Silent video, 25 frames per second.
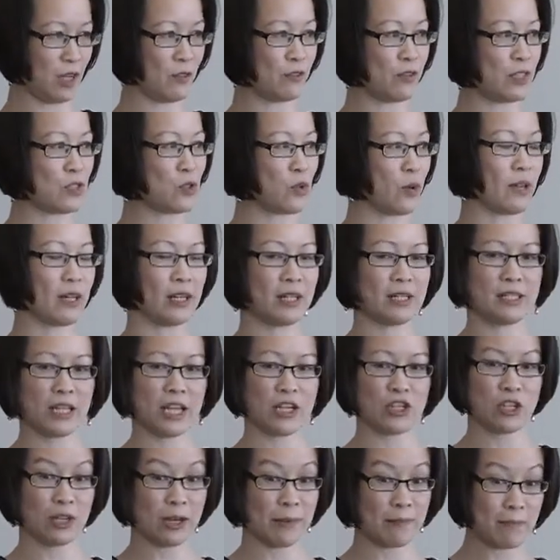this
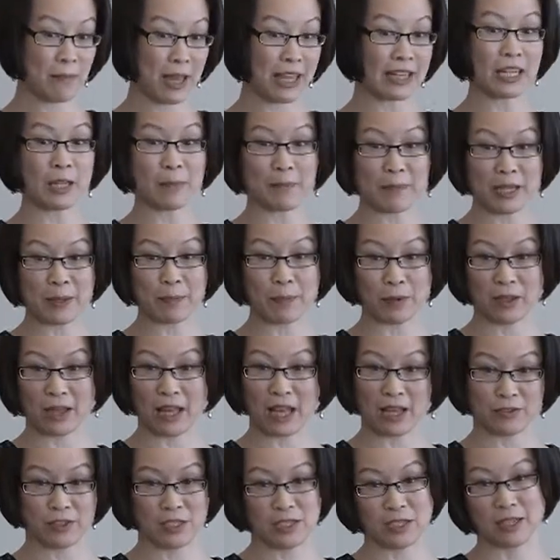organization, and many people
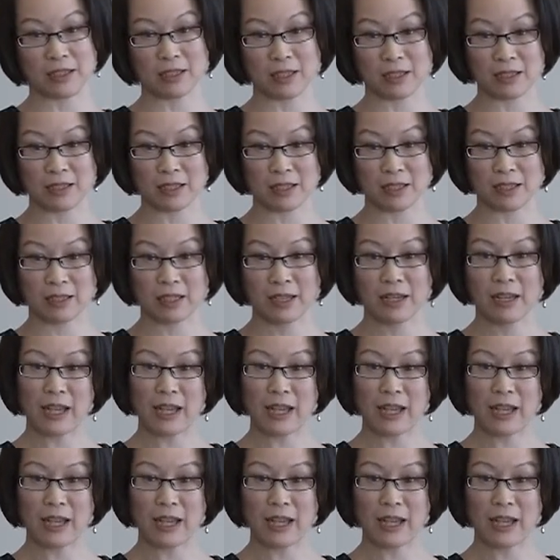have studied it,